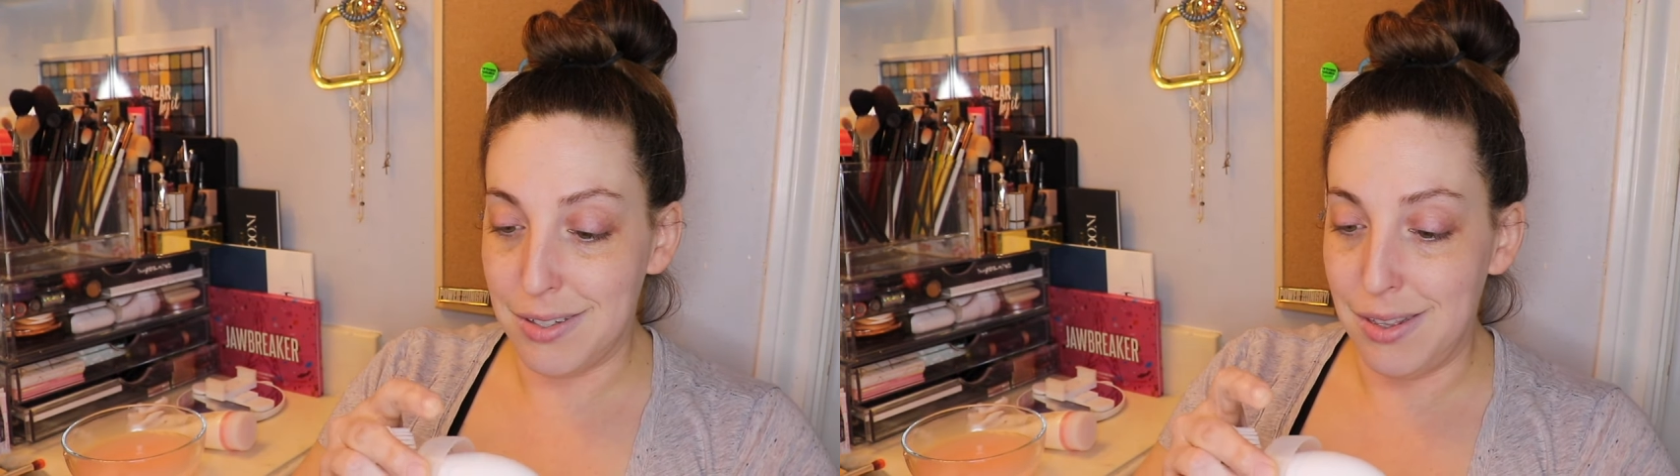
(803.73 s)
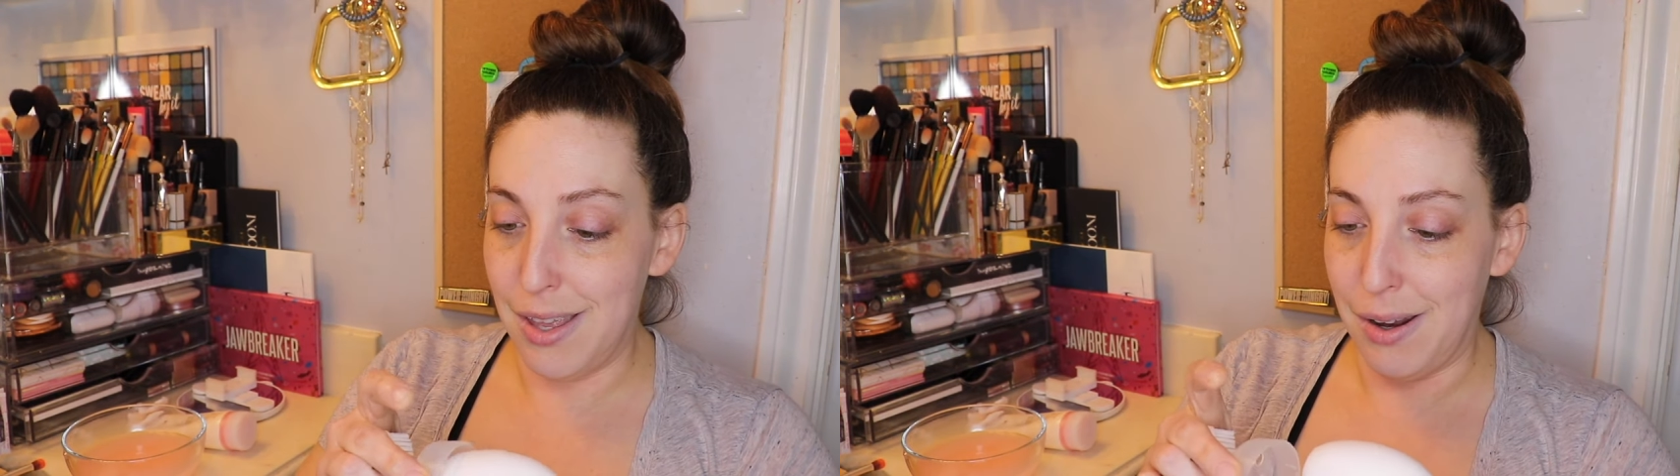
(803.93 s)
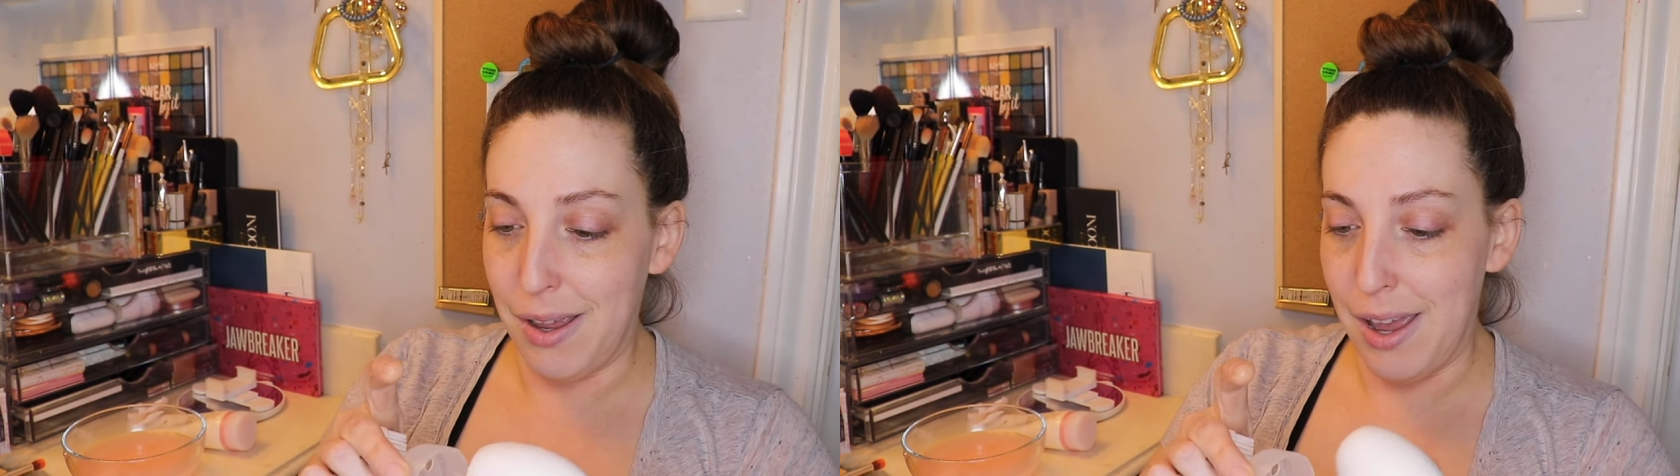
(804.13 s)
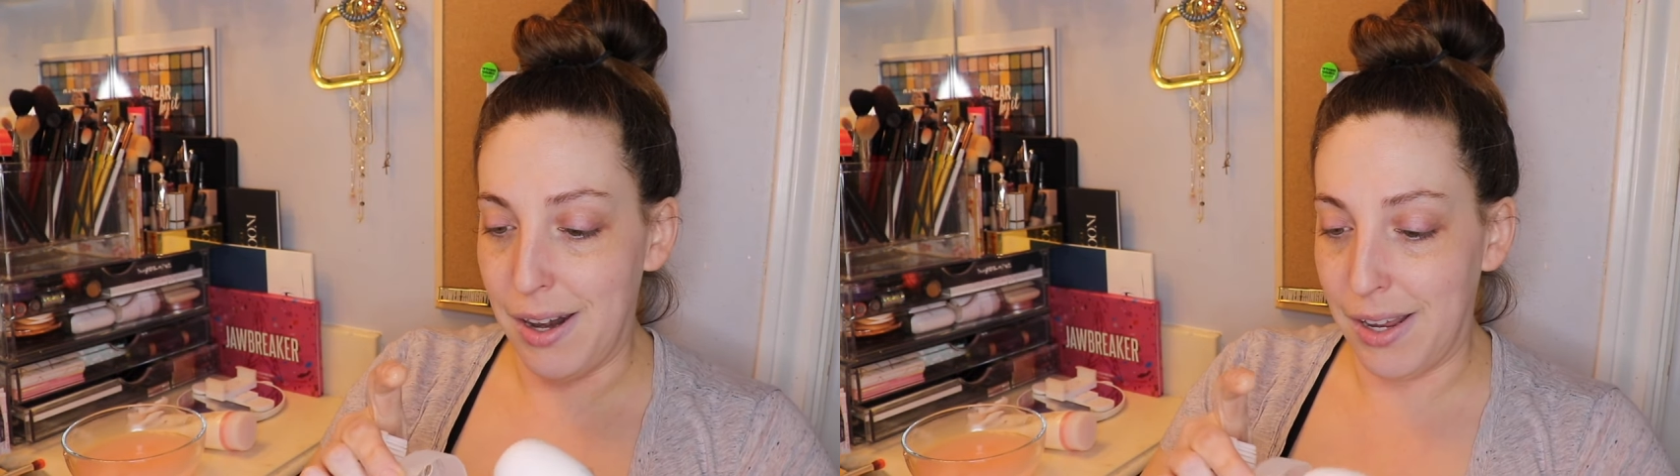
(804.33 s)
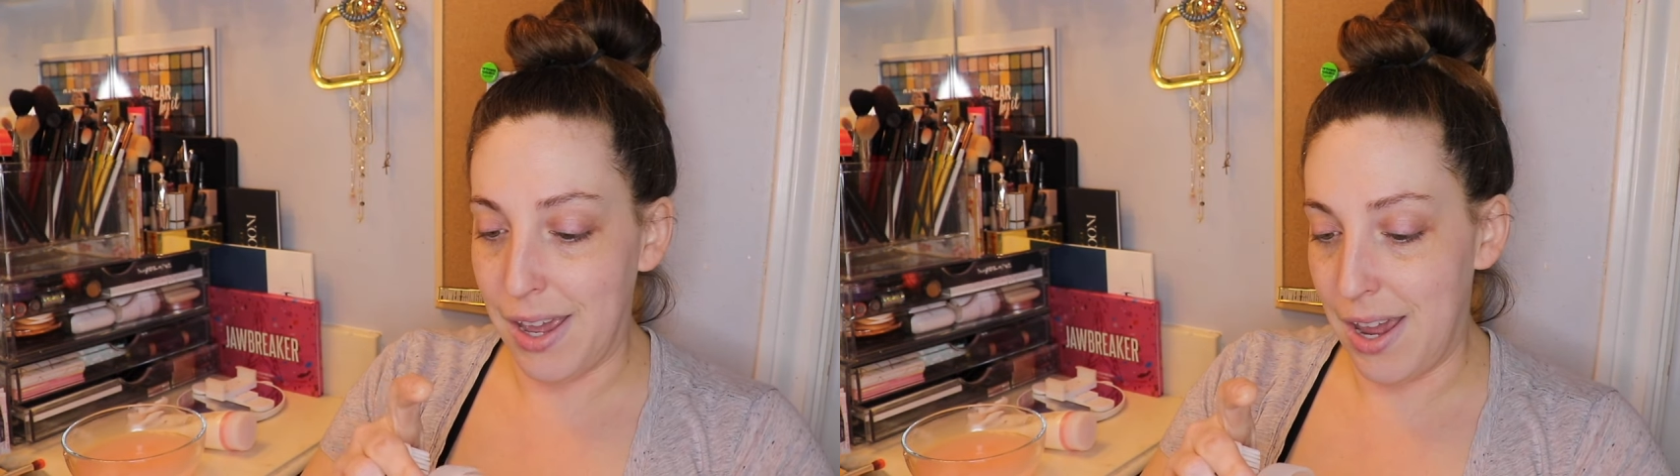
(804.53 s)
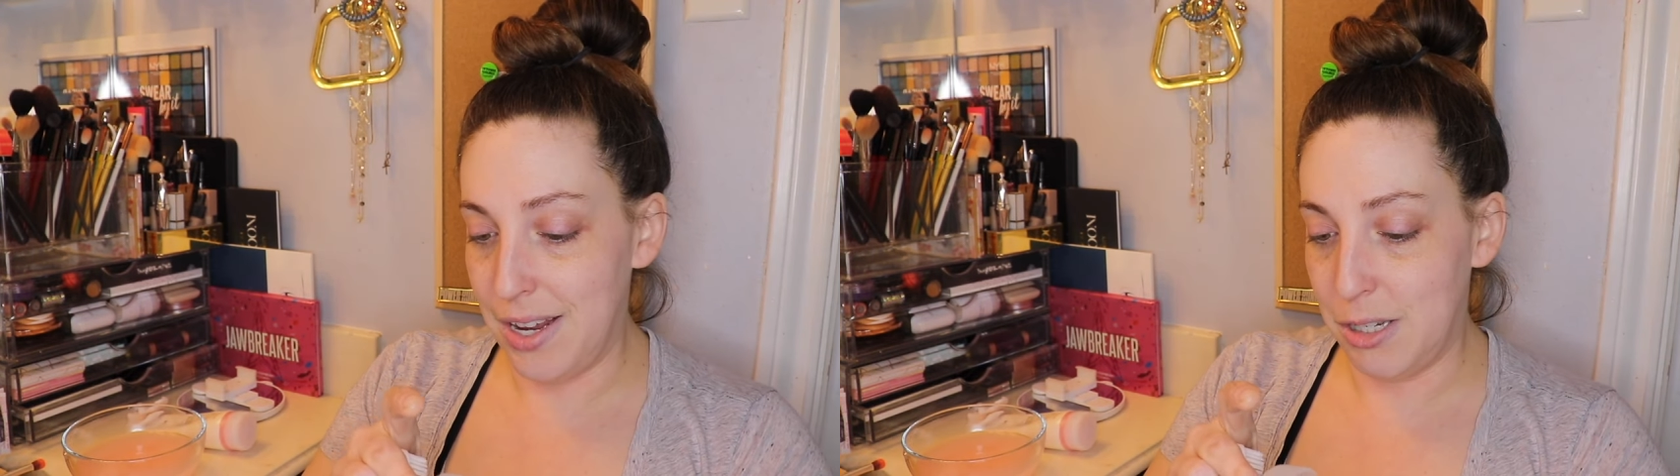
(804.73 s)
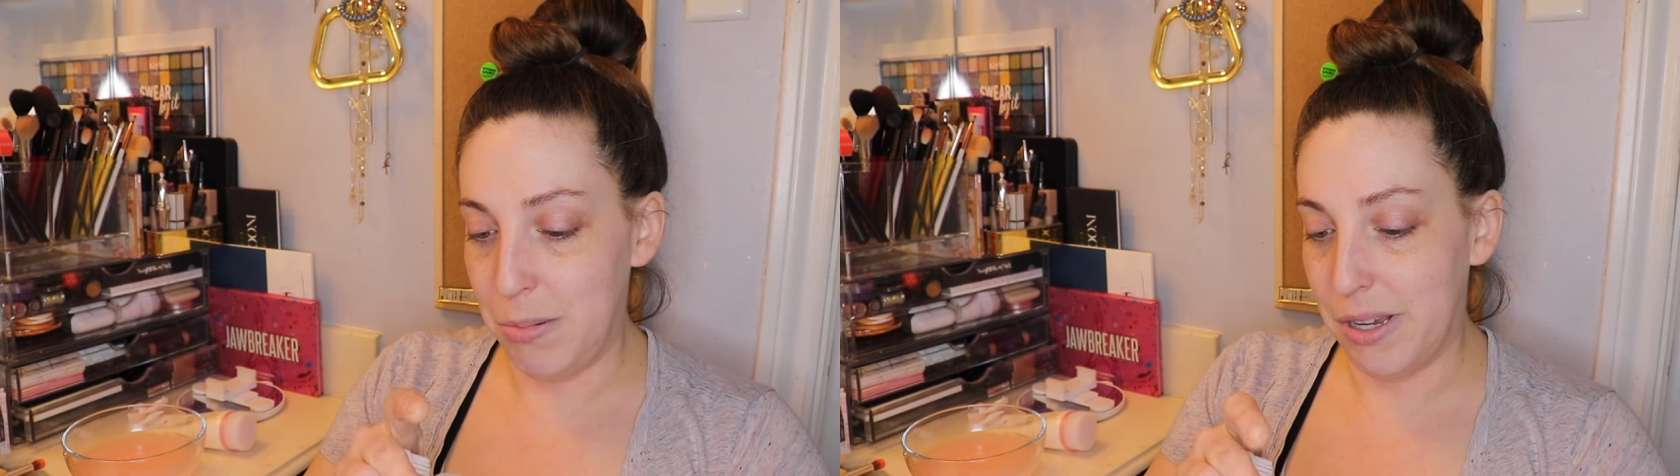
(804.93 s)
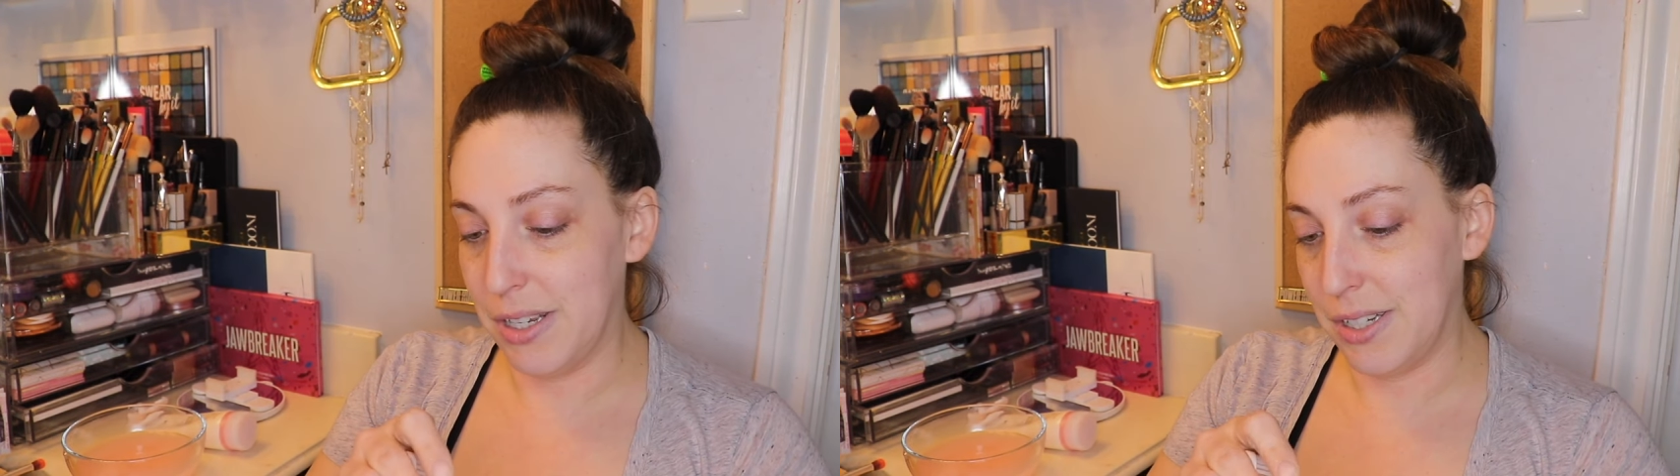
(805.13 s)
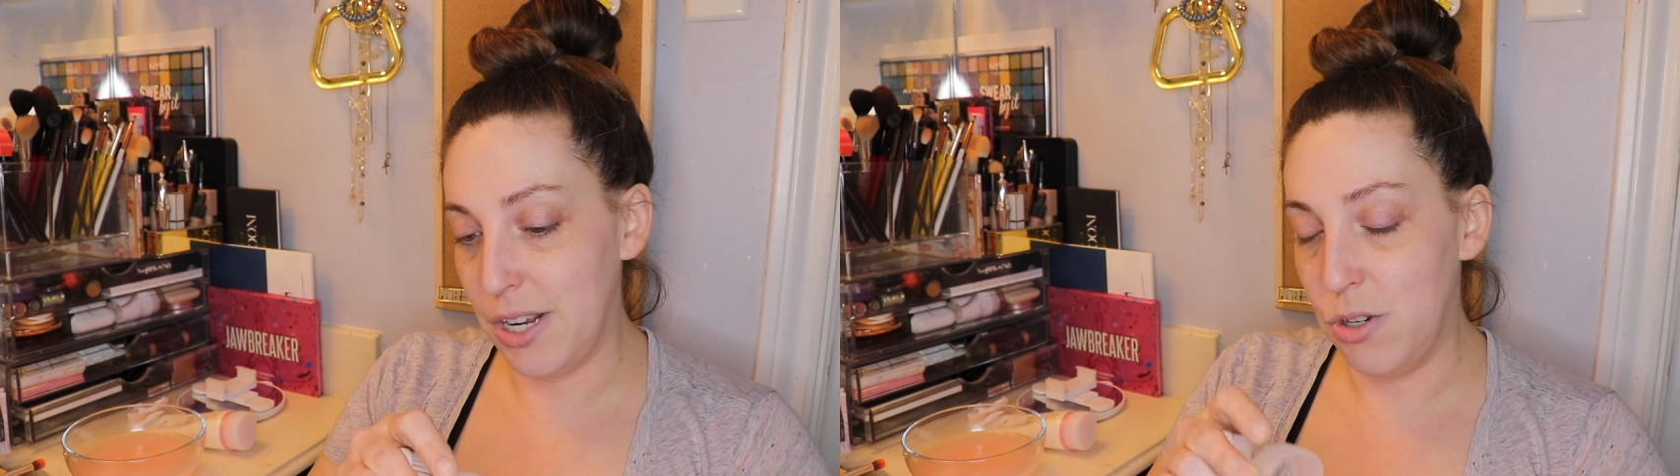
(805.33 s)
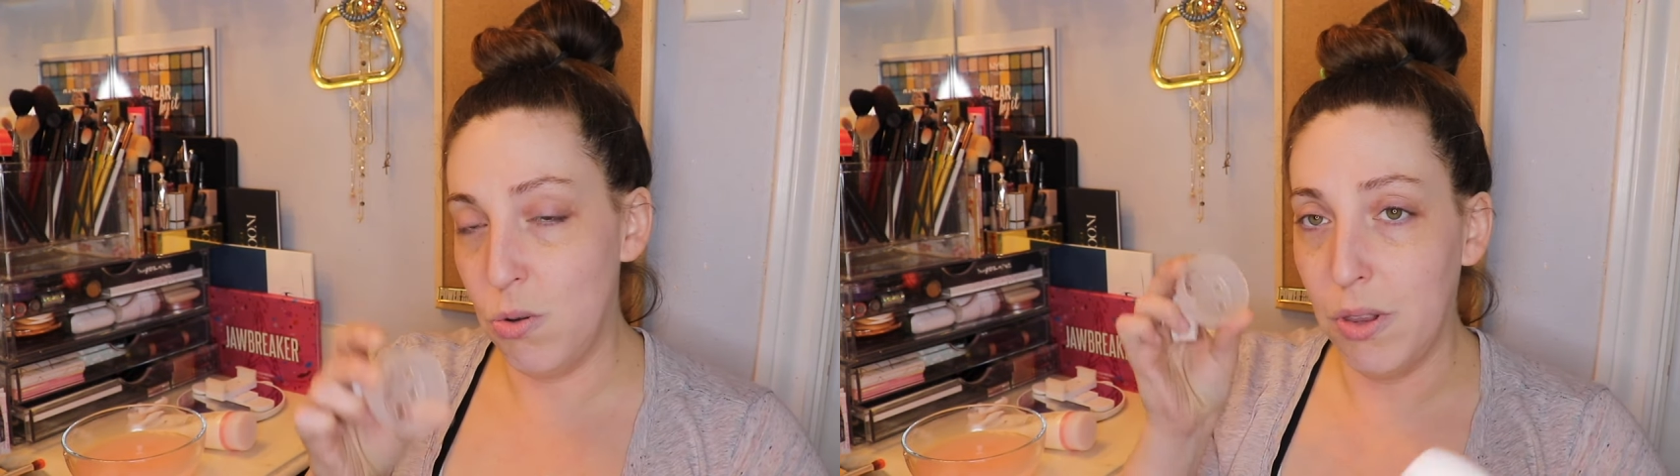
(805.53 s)
that it had a case, because I
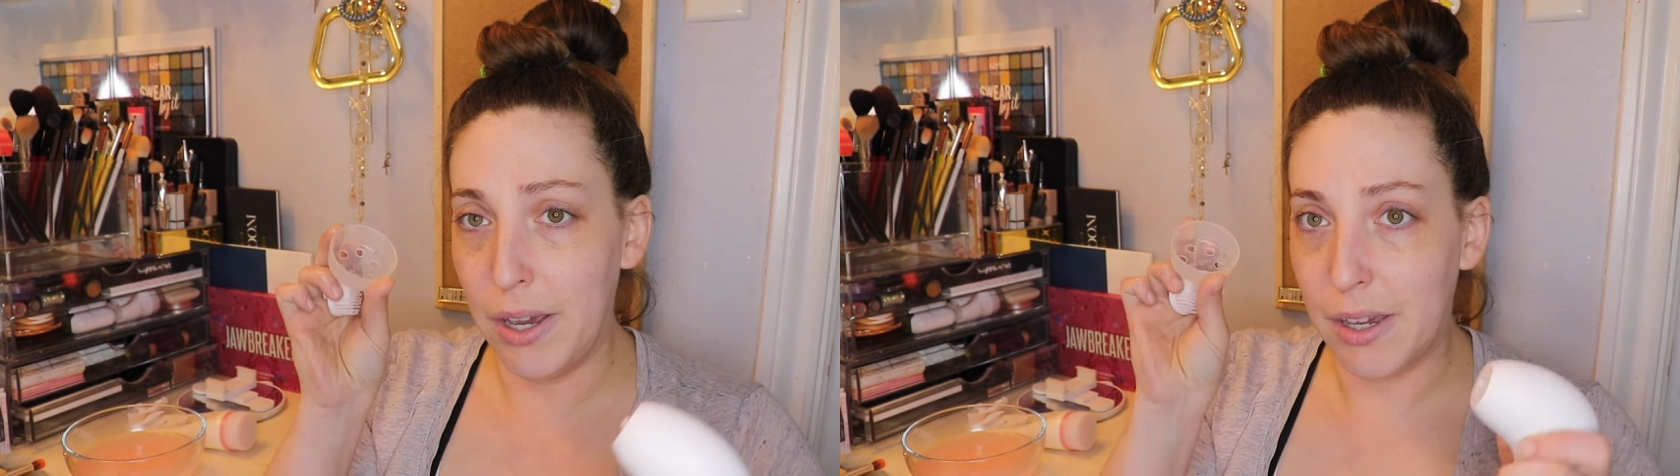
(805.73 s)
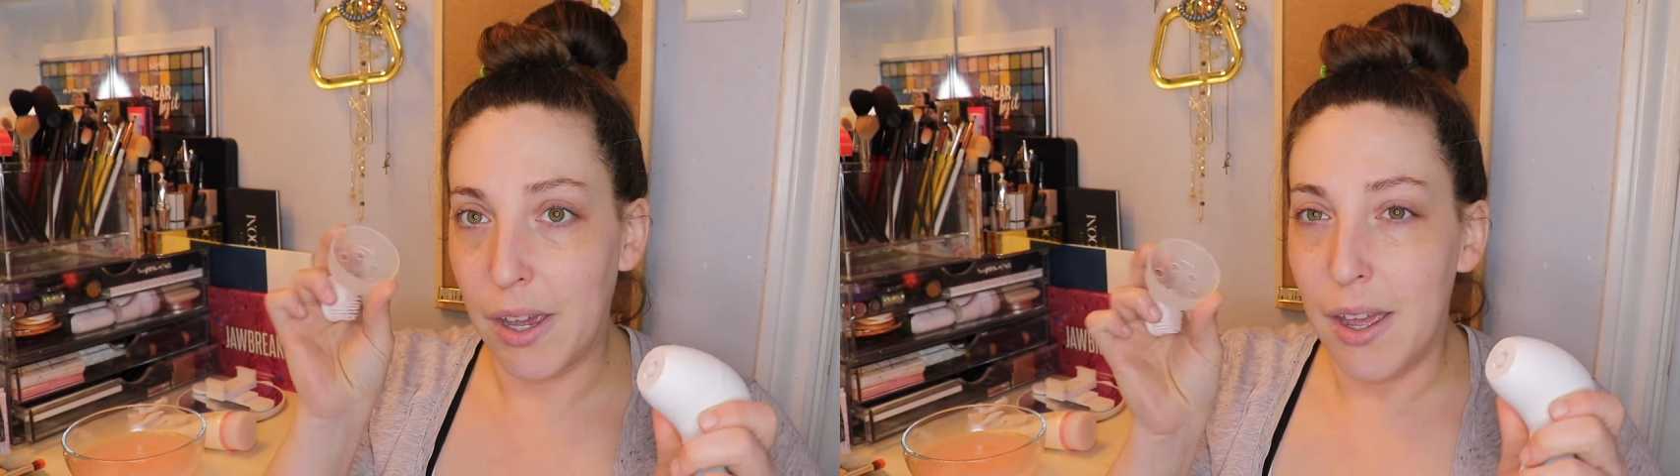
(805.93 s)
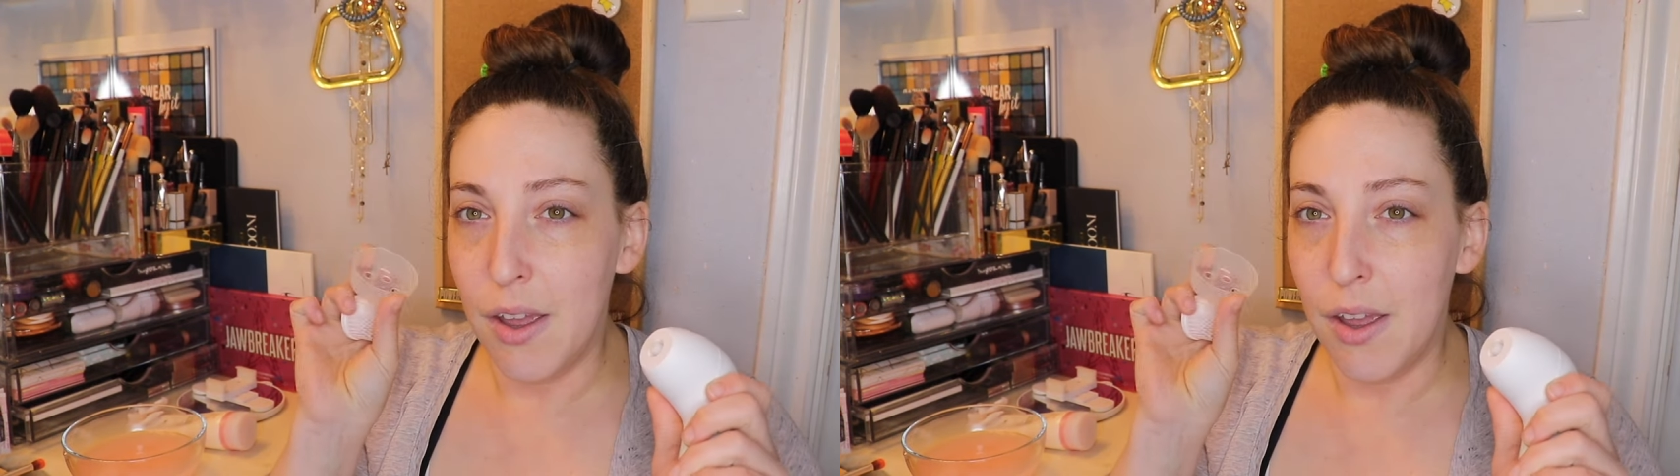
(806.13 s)
do like